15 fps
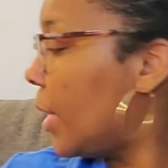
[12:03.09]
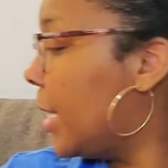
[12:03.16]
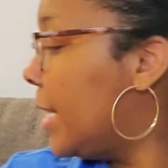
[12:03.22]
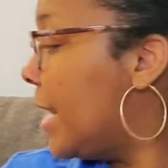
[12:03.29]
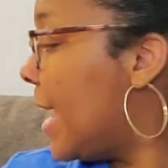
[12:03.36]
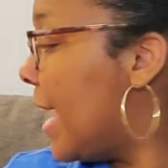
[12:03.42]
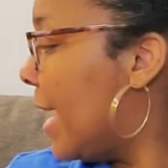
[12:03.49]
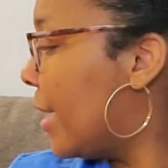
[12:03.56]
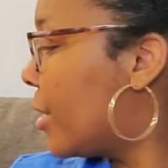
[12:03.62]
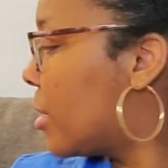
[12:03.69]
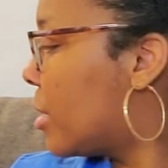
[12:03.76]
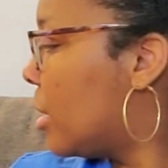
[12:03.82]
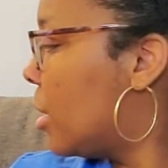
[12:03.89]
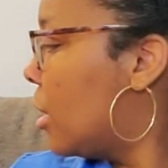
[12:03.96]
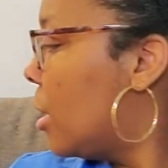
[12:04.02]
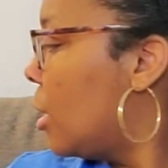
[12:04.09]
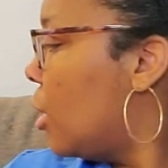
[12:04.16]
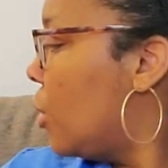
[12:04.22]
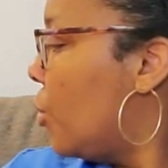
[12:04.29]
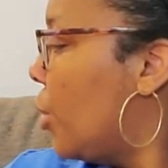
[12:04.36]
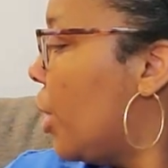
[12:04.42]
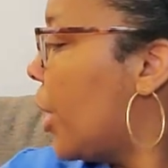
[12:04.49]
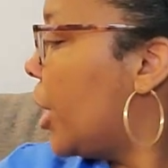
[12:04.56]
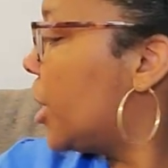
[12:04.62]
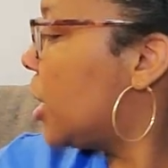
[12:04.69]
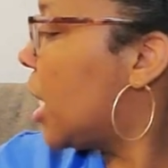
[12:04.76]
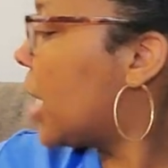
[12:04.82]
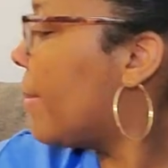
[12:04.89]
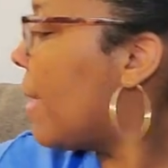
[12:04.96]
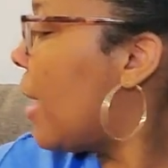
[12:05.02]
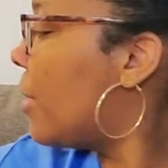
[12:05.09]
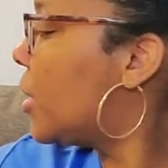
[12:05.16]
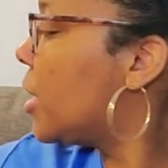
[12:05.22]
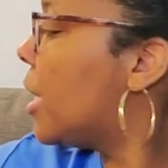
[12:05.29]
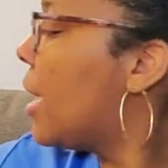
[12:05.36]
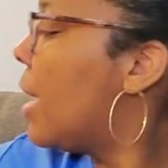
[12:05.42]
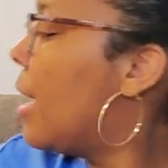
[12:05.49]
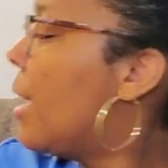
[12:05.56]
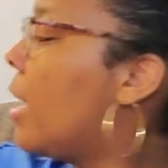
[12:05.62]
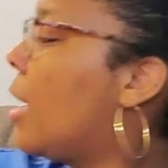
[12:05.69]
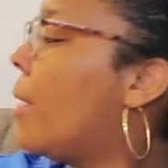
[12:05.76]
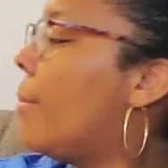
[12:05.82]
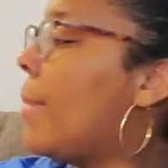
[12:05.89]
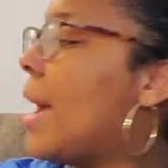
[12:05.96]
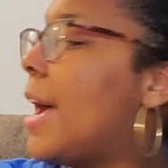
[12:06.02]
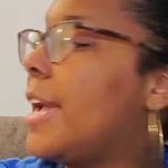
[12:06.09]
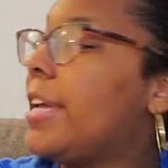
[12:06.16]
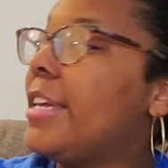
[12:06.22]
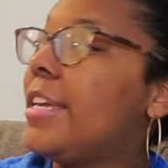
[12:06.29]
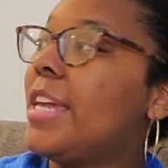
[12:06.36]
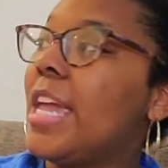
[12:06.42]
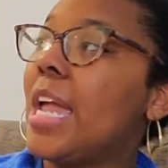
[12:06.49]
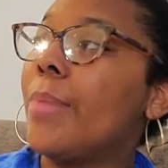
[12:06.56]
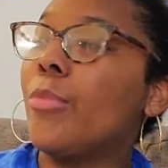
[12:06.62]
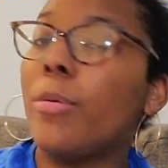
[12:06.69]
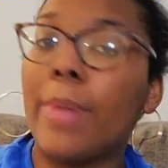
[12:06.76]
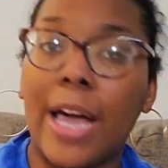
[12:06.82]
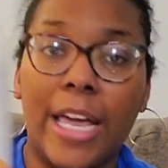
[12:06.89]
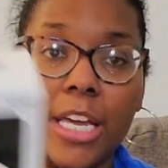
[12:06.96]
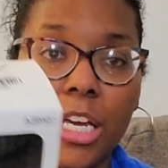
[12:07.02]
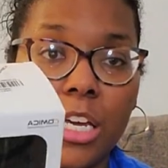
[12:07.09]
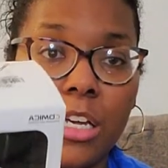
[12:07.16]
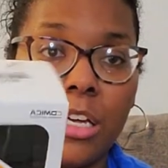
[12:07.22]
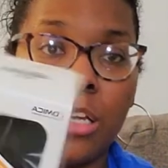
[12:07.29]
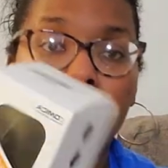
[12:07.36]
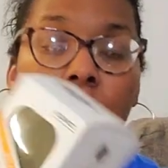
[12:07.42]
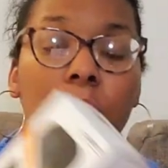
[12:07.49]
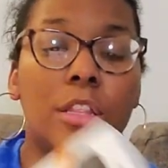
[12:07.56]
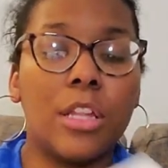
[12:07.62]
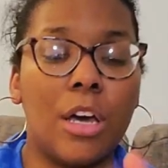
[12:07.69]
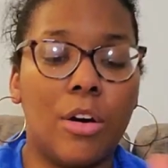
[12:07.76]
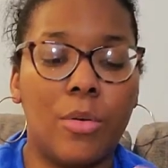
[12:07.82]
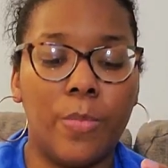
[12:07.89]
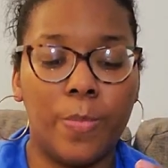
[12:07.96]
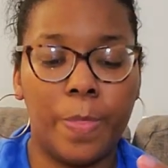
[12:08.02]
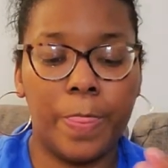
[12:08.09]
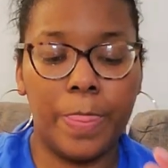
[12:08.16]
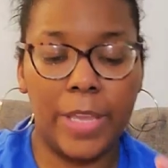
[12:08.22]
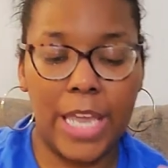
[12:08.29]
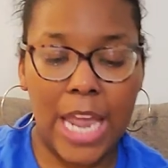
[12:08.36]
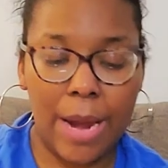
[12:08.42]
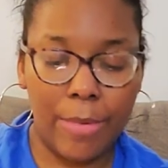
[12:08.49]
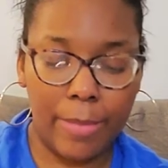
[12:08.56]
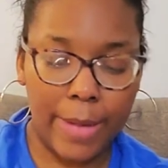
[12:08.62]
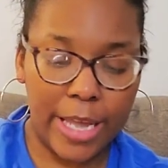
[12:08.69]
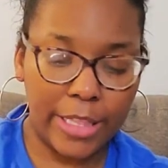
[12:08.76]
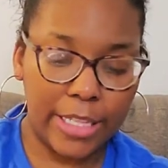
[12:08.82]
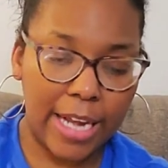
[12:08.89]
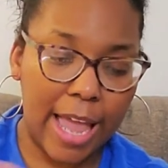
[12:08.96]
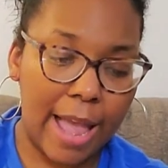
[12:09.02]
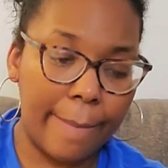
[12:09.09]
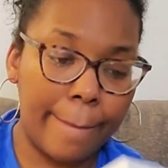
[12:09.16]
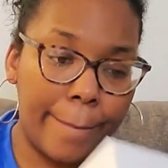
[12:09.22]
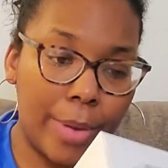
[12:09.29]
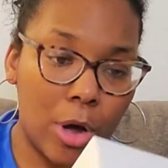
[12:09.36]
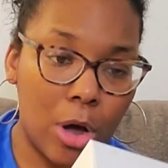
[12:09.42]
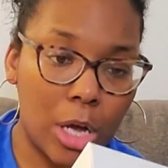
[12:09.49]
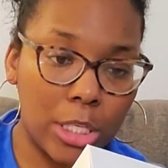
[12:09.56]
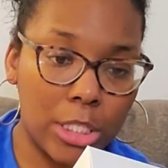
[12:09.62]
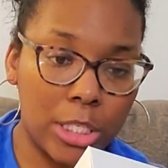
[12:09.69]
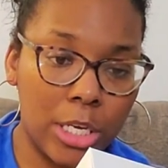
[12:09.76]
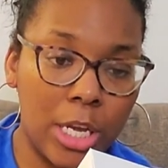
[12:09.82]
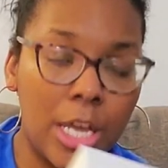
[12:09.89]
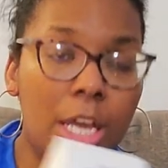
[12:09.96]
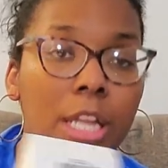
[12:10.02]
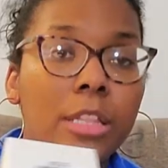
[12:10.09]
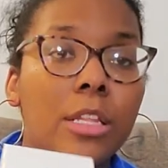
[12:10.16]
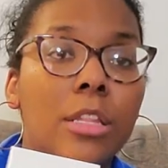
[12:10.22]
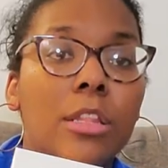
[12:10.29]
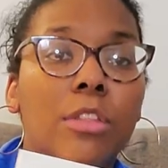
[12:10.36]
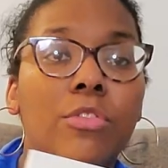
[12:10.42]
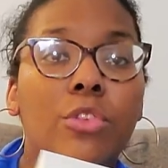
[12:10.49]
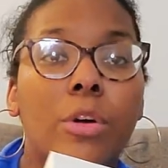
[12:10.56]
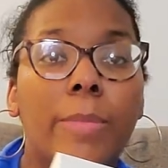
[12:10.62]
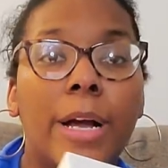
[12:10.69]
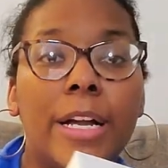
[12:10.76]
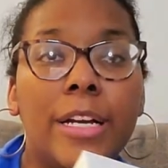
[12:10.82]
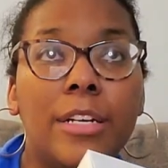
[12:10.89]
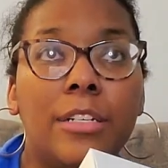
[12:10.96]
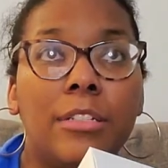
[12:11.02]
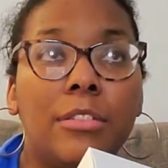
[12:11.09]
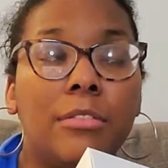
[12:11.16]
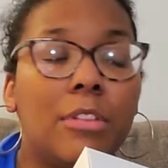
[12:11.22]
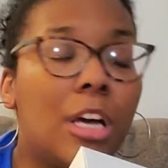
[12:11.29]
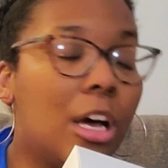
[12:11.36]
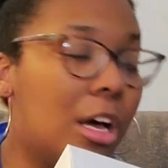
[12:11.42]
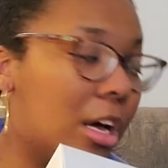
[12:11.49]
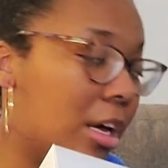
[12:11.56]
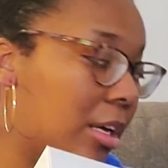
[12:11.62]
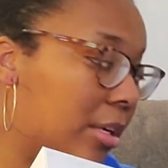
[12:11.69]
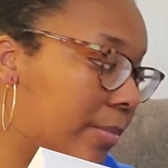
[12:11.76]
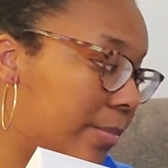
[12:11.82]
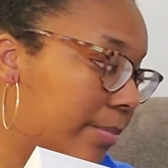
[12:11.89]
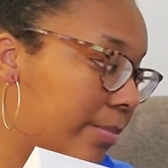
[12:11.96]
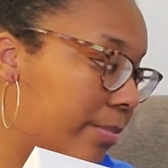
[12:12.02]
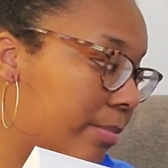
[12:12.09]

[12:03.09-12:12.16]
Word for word: Next, we're going to talk about my camera mic. So the camera mic that I bought, this is for my um,